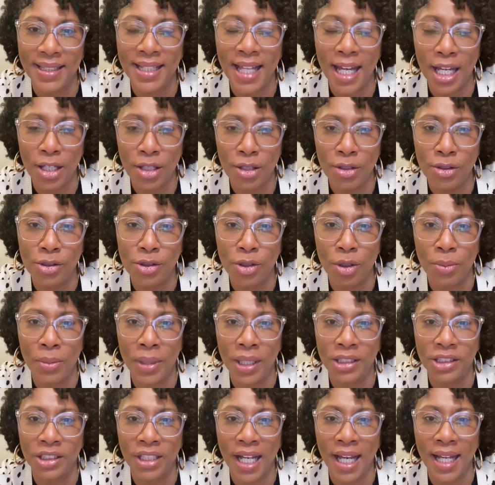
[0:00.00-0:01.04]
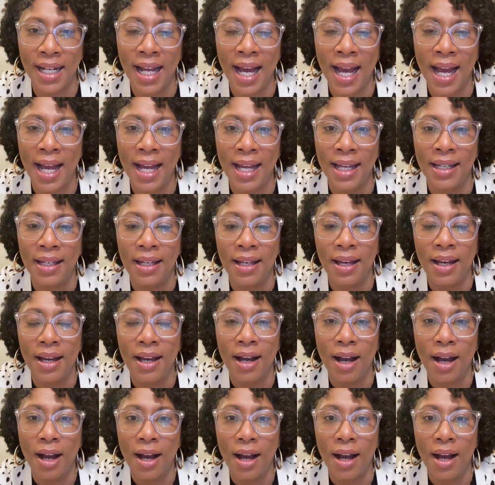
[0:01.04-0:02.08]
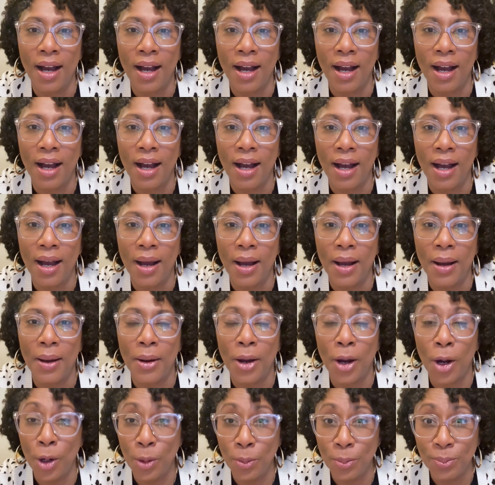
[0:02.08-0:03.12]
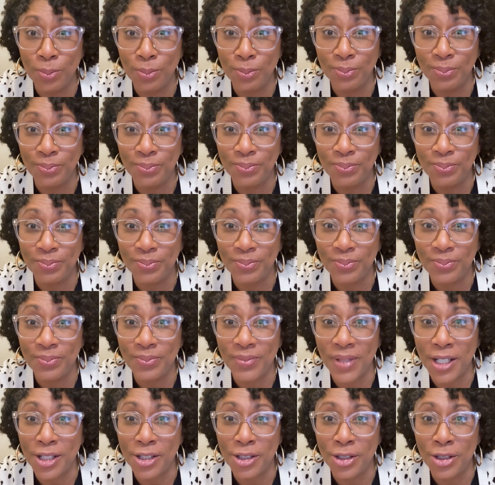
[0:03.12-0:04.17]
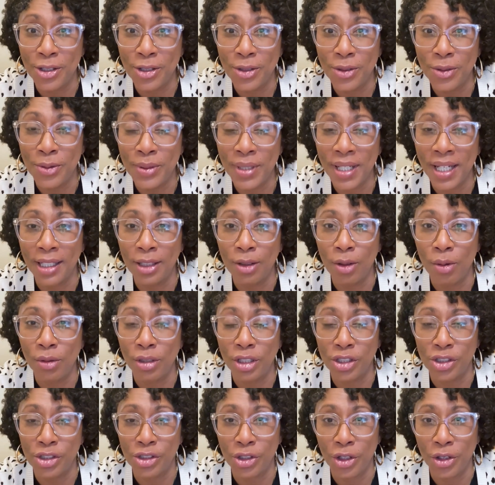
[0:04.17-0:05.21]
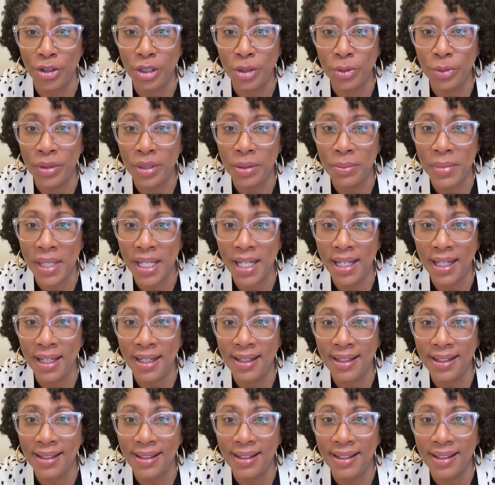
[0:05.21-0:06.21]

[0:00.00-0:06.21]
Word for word: Thank you so much. And I hope that you can go on this journey with me